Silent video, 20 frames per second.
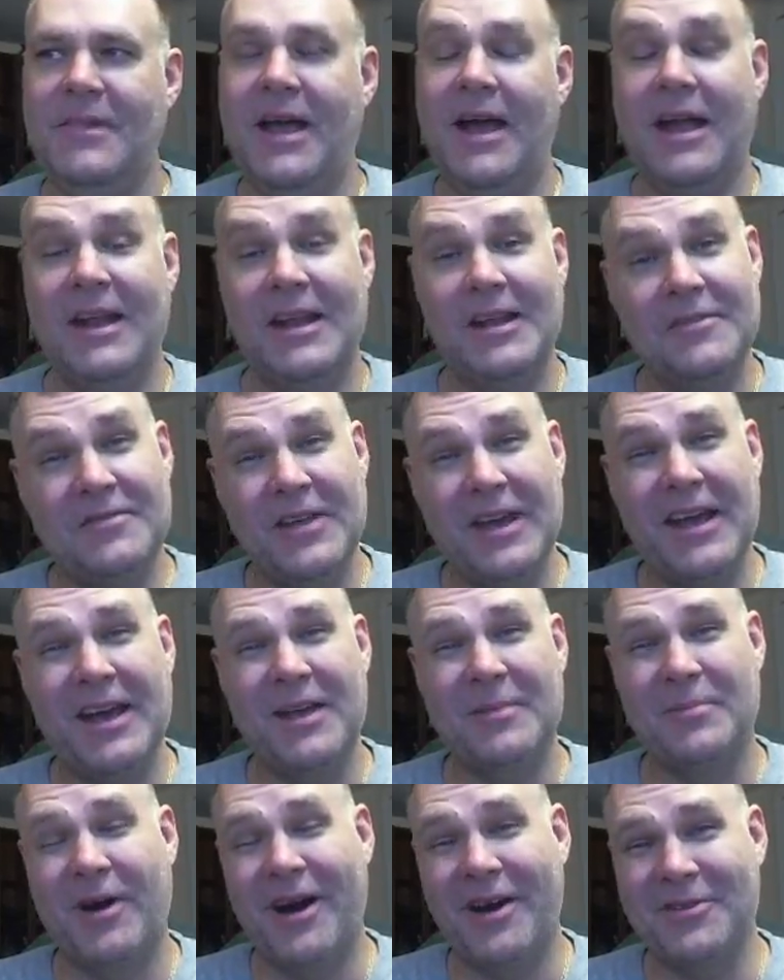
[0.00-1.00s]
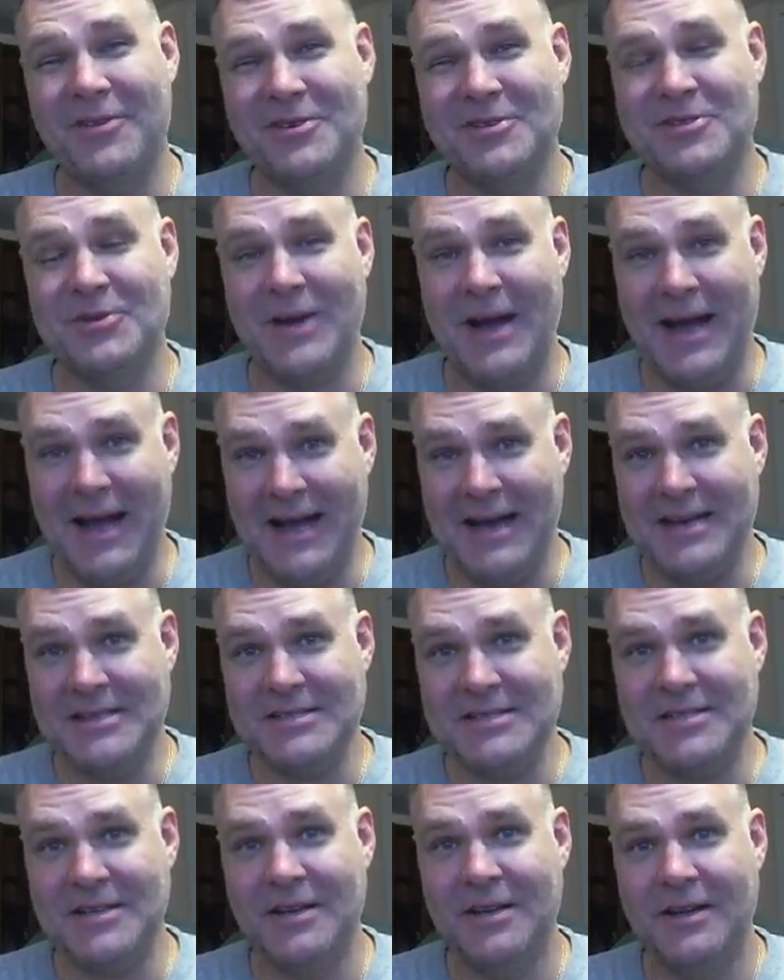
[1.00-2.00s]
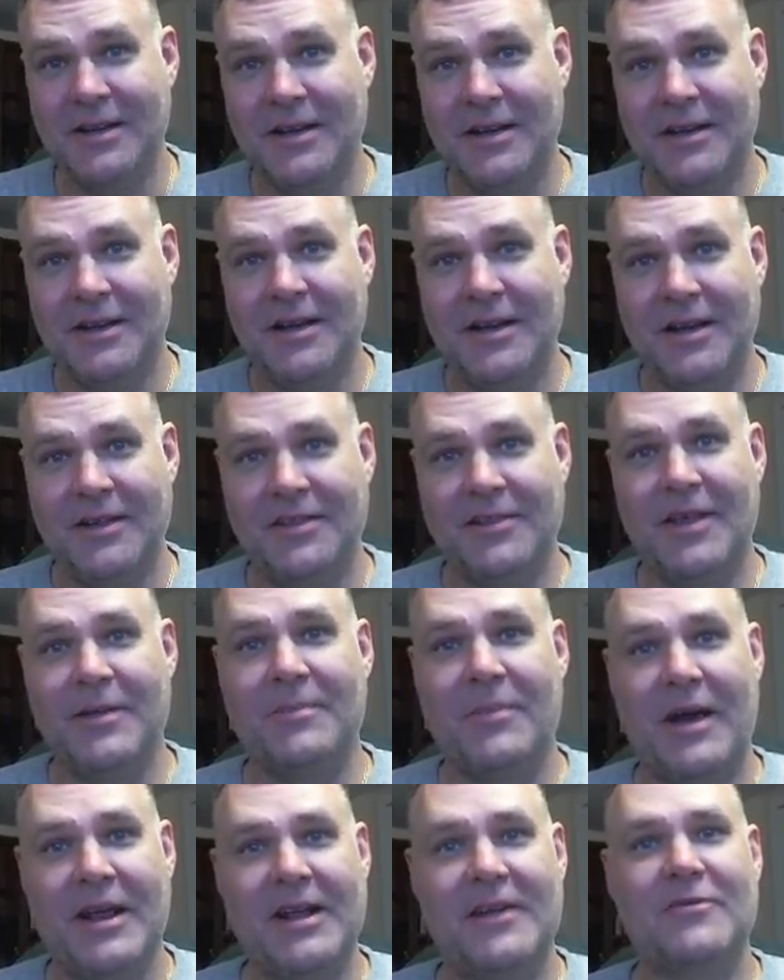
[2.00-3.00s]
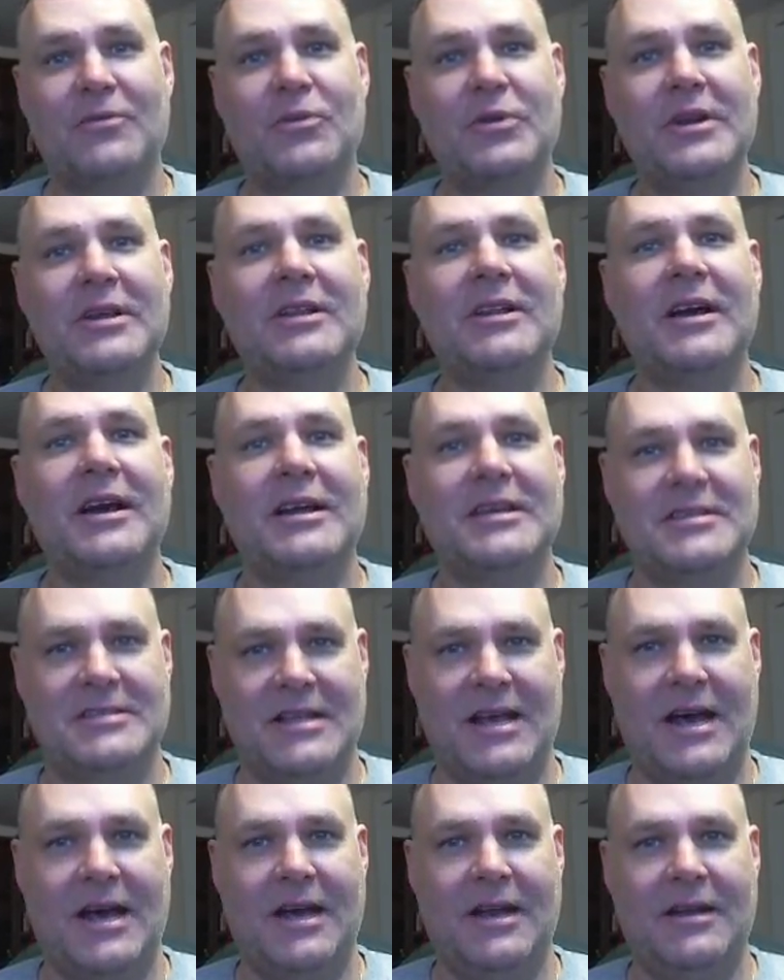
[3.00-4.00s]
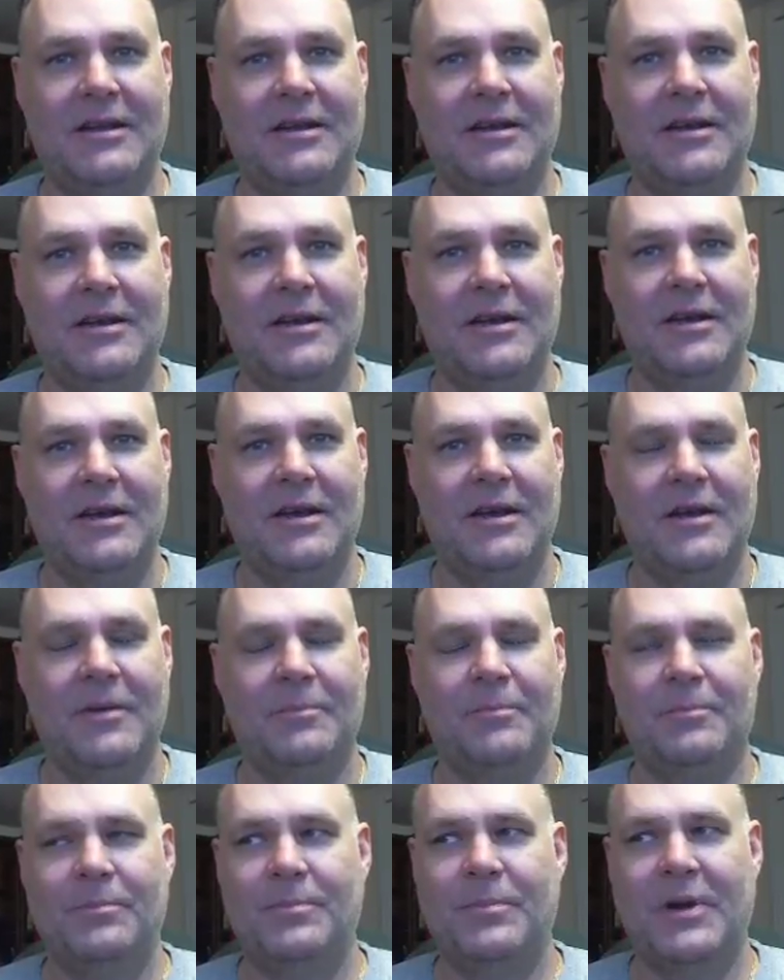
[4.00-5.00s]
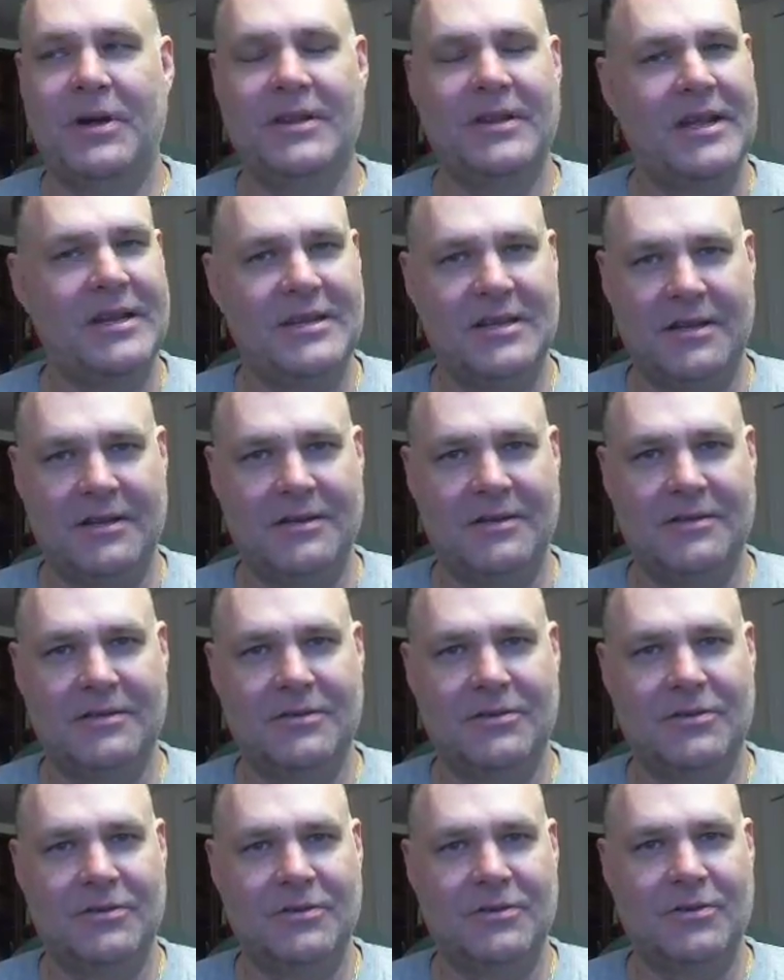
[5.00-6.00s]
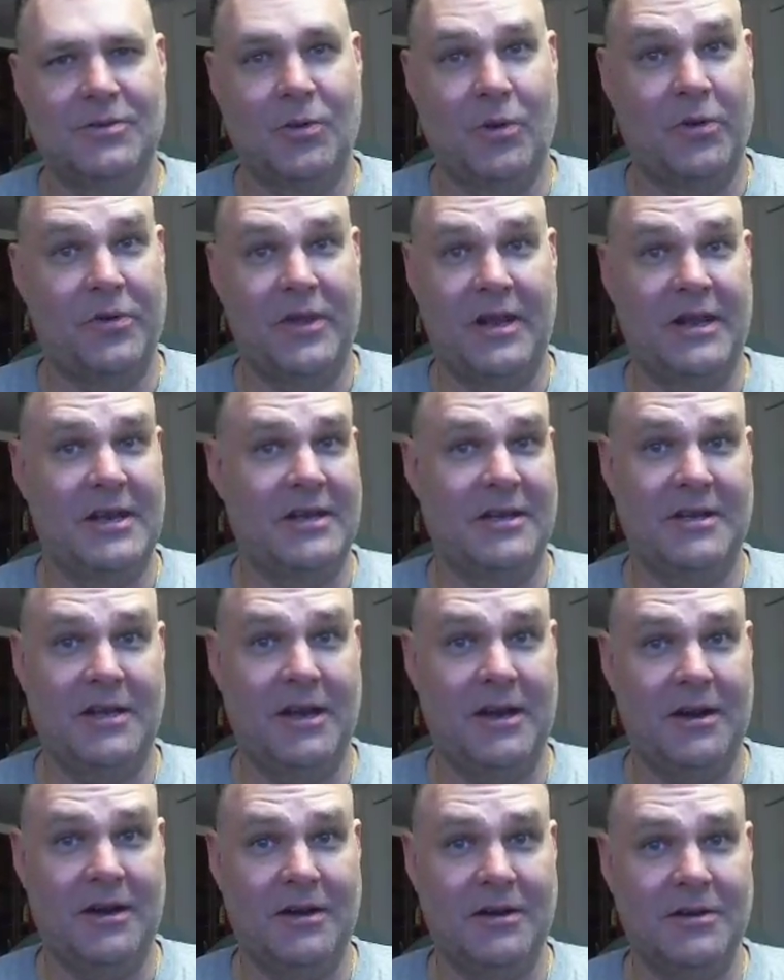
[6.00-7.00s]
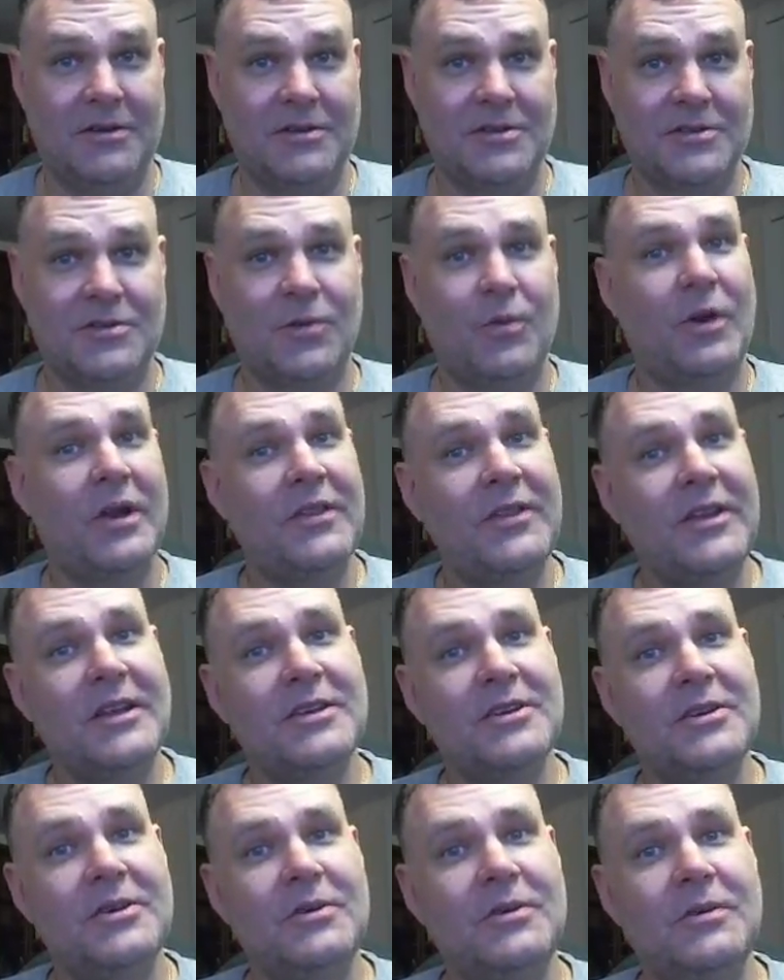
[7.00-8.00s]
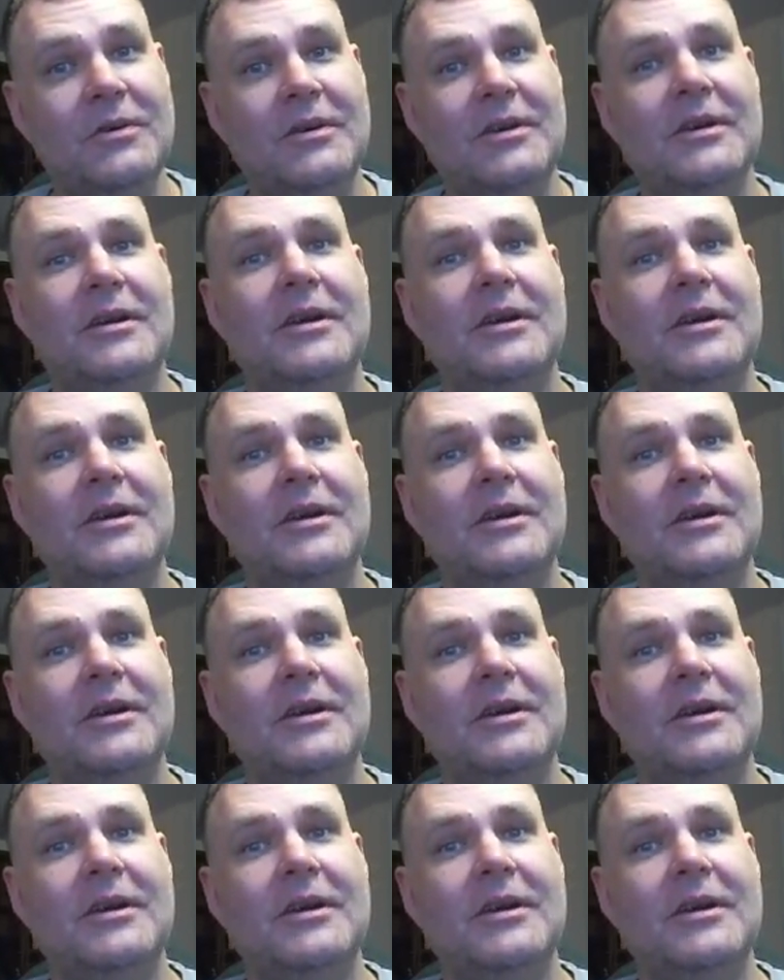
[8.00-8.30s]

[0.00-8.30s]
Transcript: And if they had bothered to ask, they might have realized that. But they didn't. Or they didn't care. So what did they do?